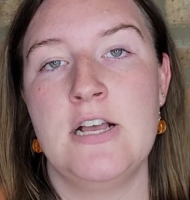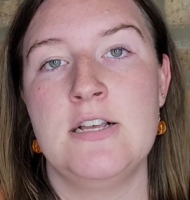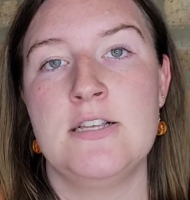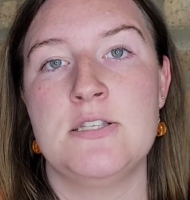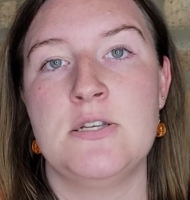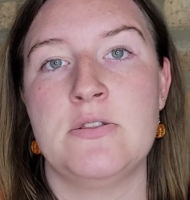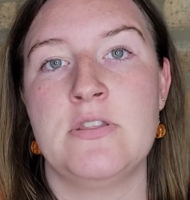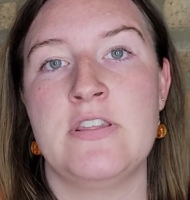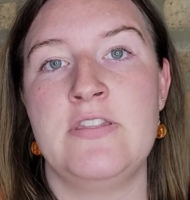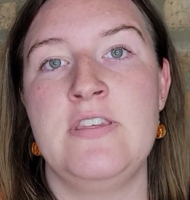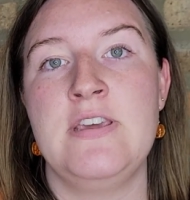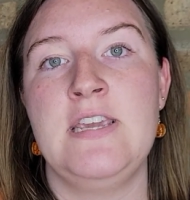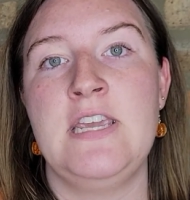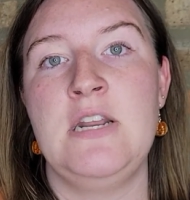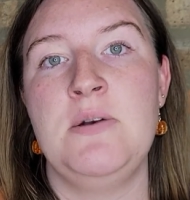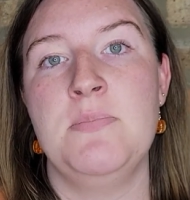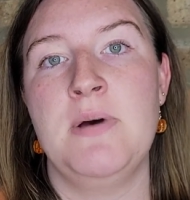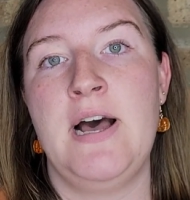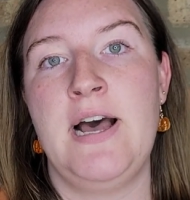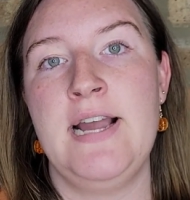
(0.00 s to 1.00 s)
So the
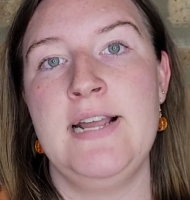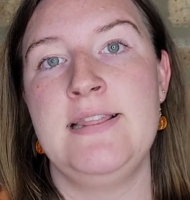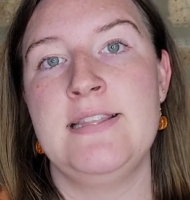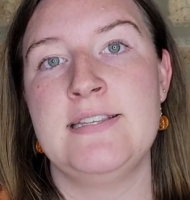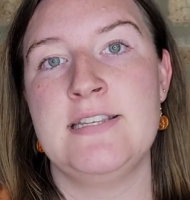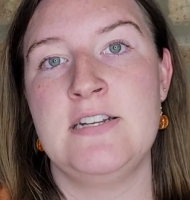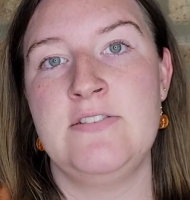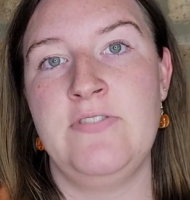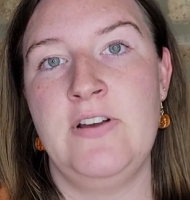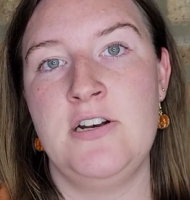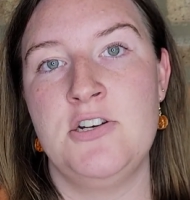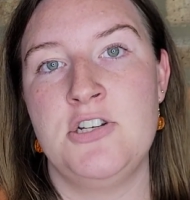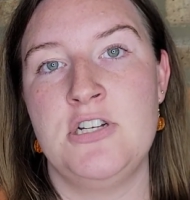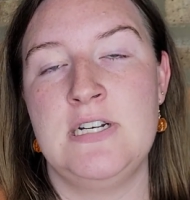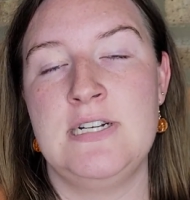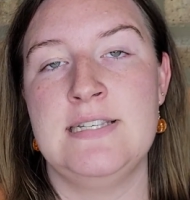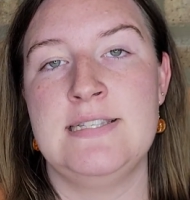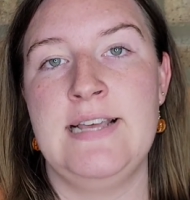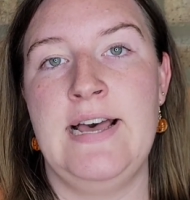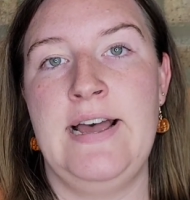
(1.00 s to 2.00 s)
thinking behind this invention
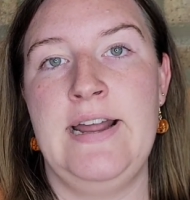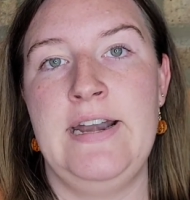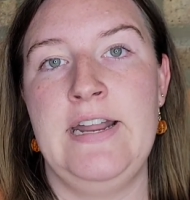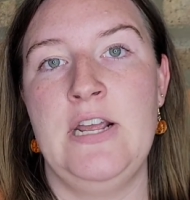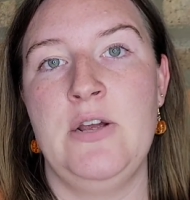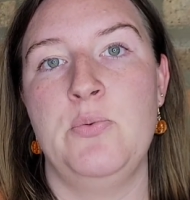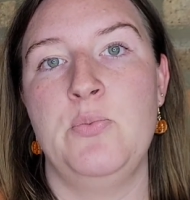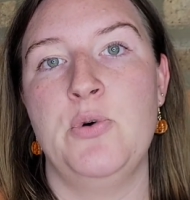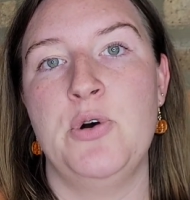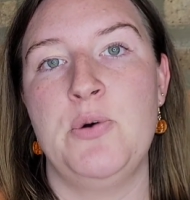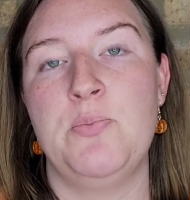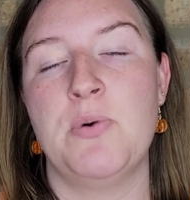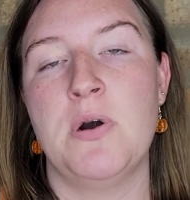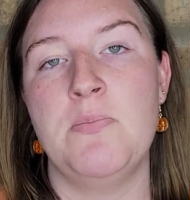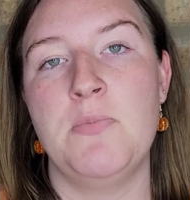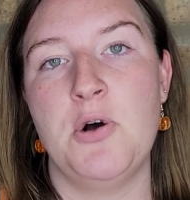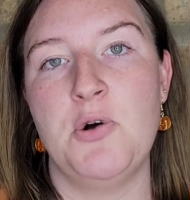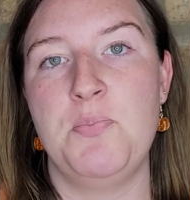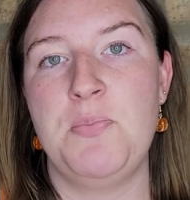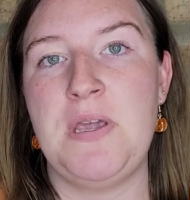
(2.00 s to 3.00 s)
is that it would
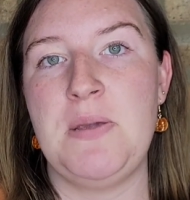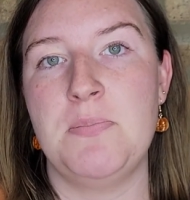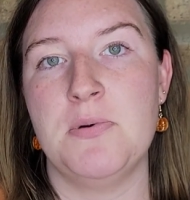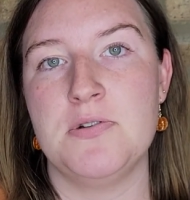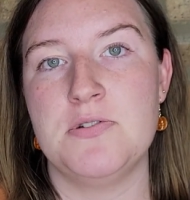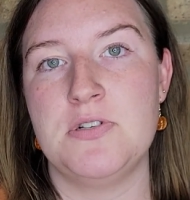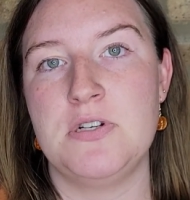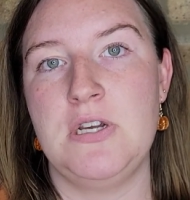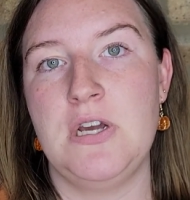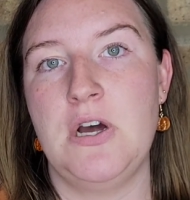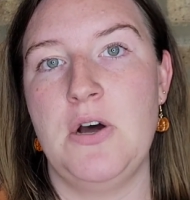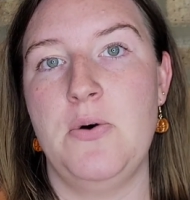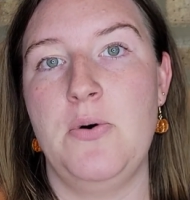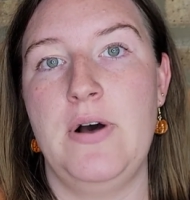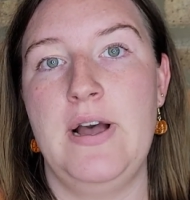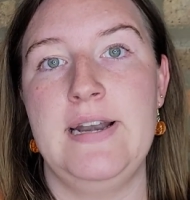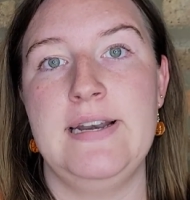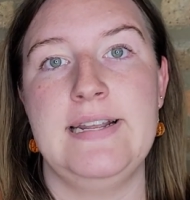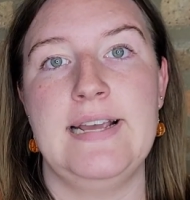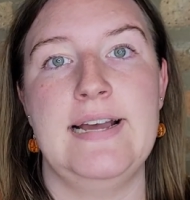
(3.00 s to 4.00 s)
promote people to go
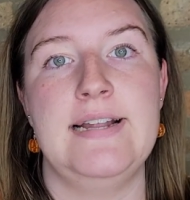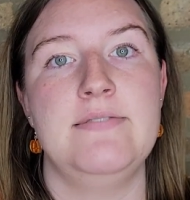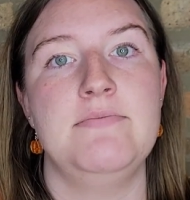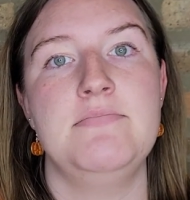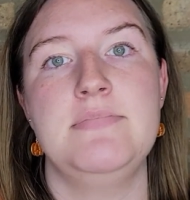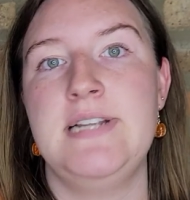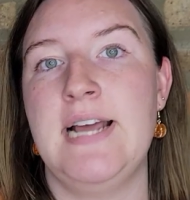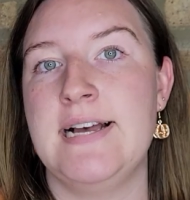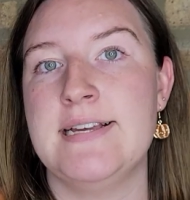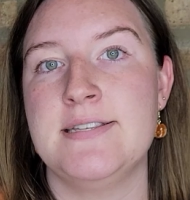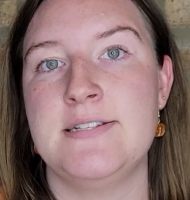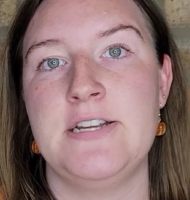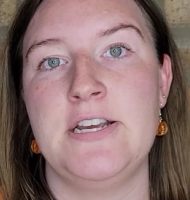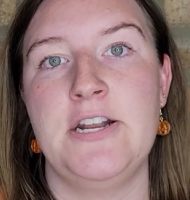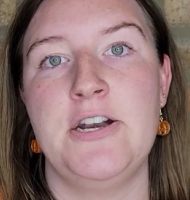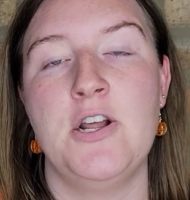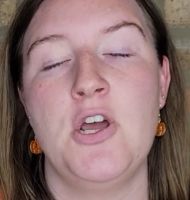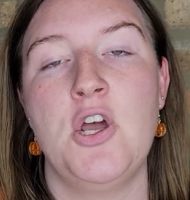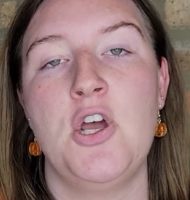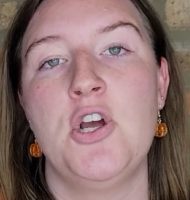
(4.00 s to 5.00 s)
and get
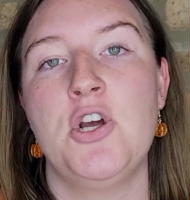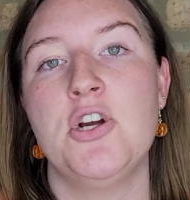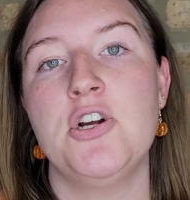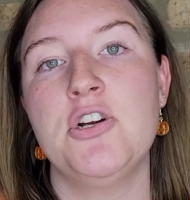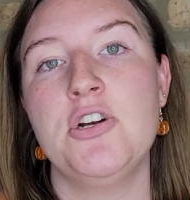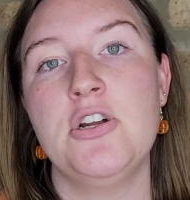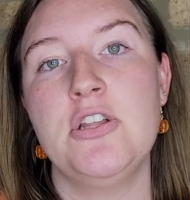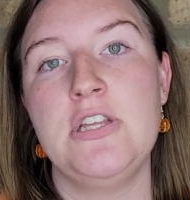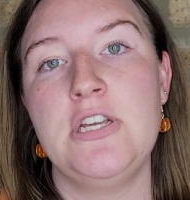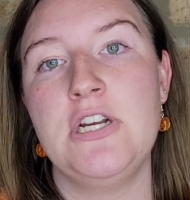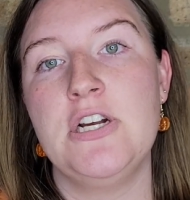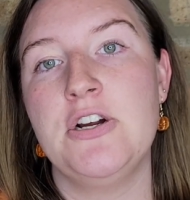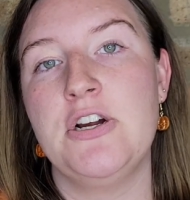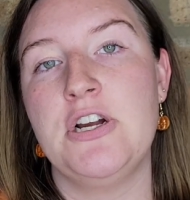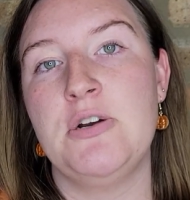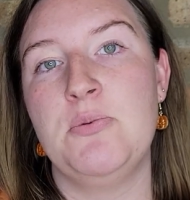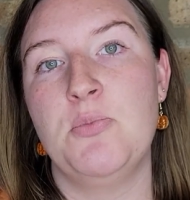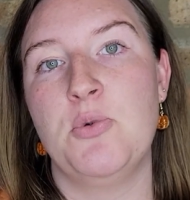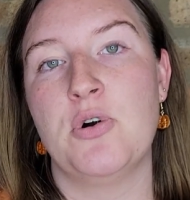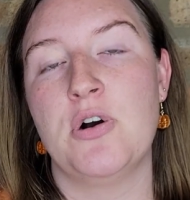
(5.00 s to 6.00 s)
tested earlier
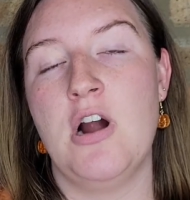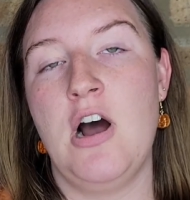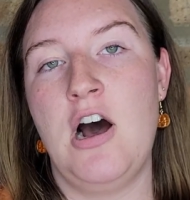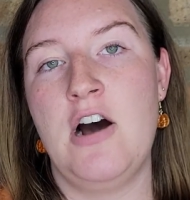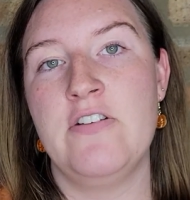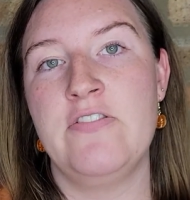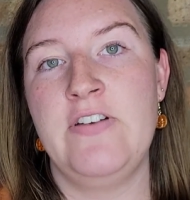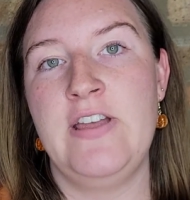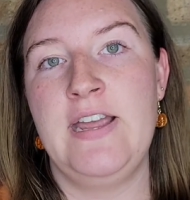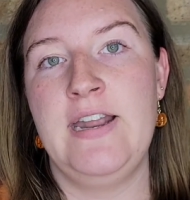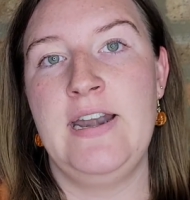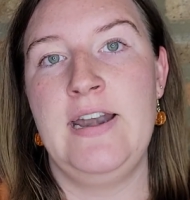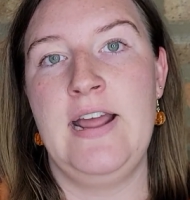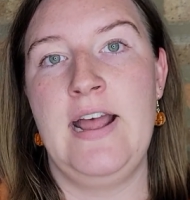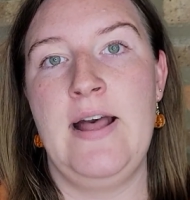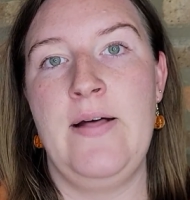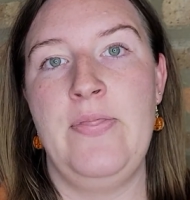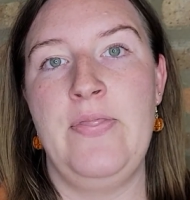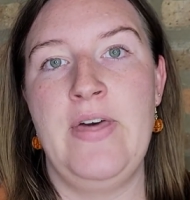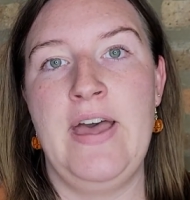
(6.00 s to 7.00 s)
and more often,
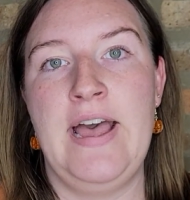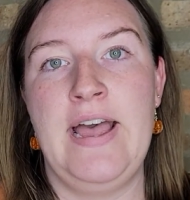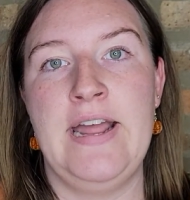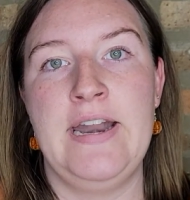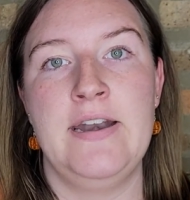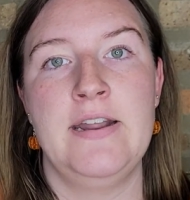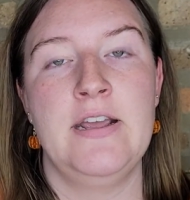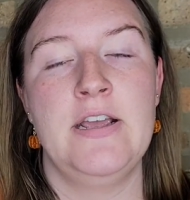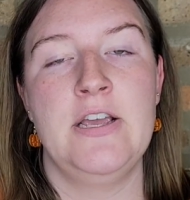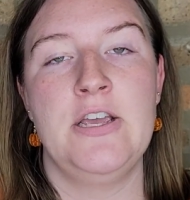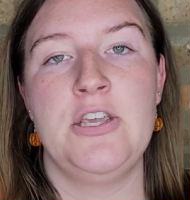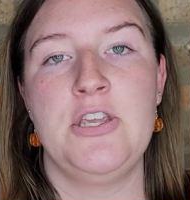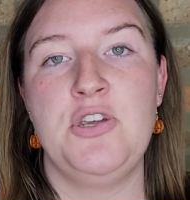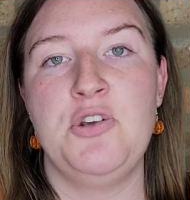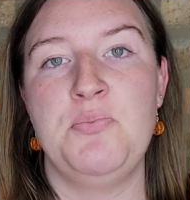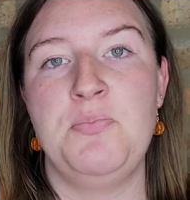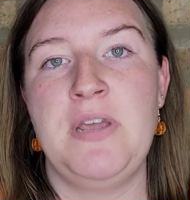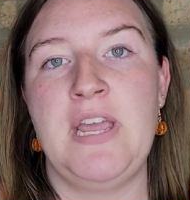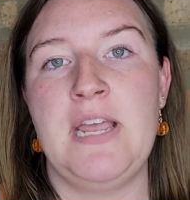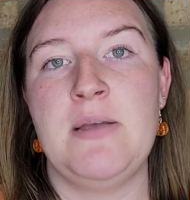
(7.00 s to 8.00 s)
and that
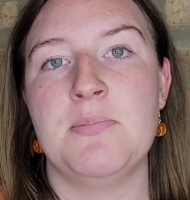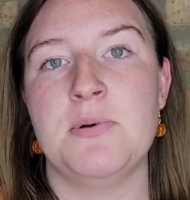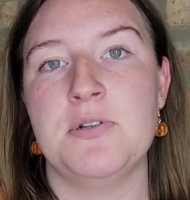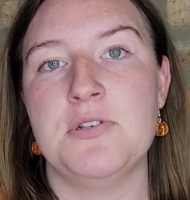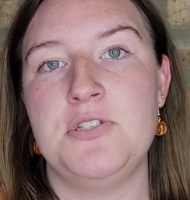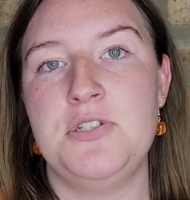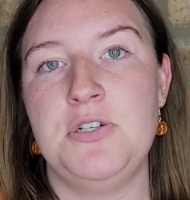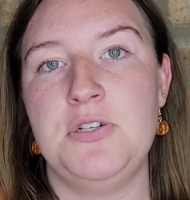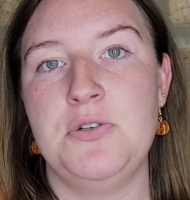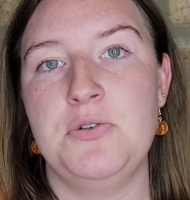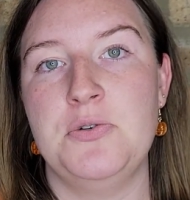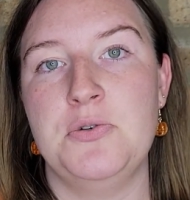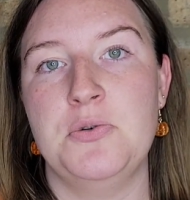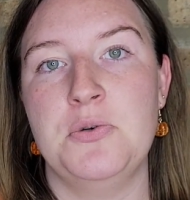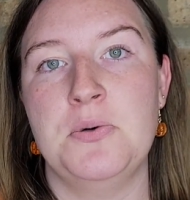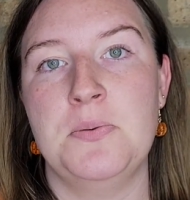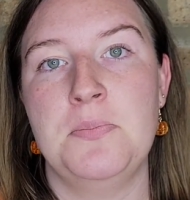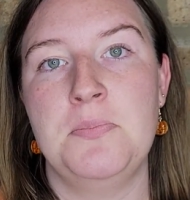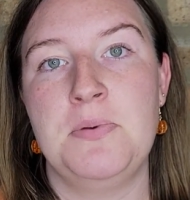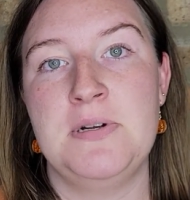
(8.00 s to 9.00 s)
you'd be able
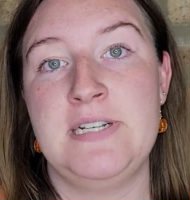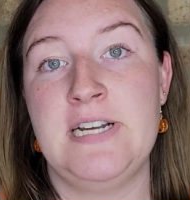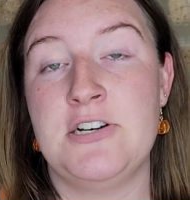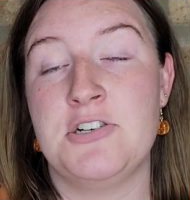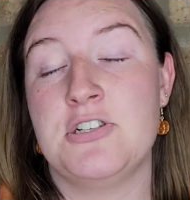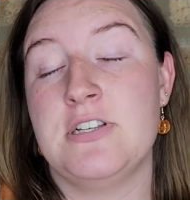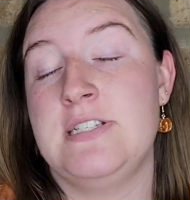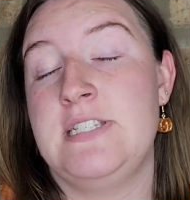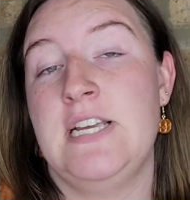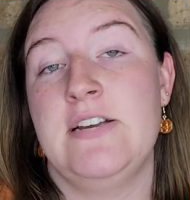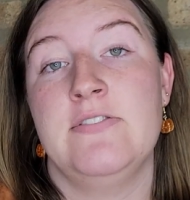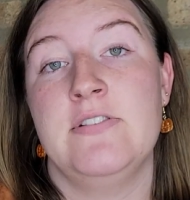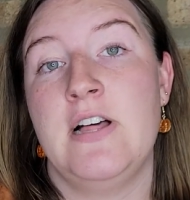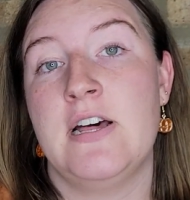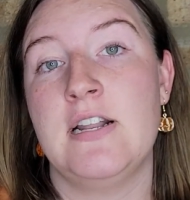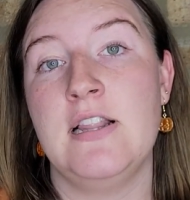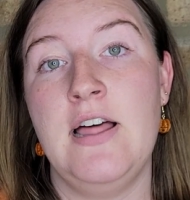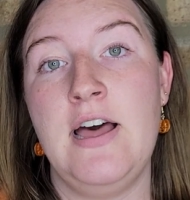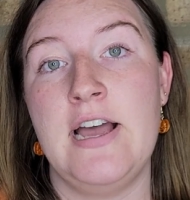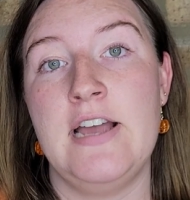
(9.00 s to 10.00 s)
to potentially save a lot
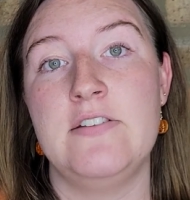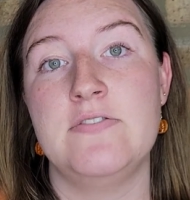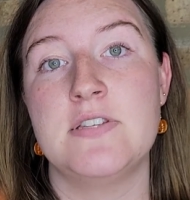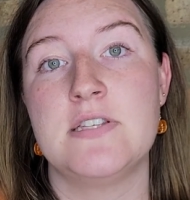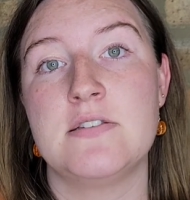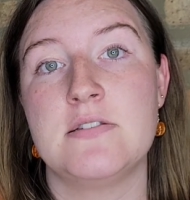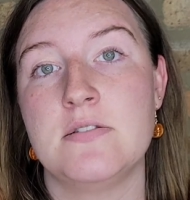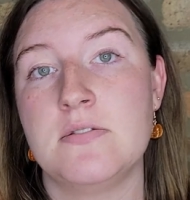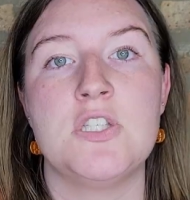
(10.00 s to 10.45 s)
of lives.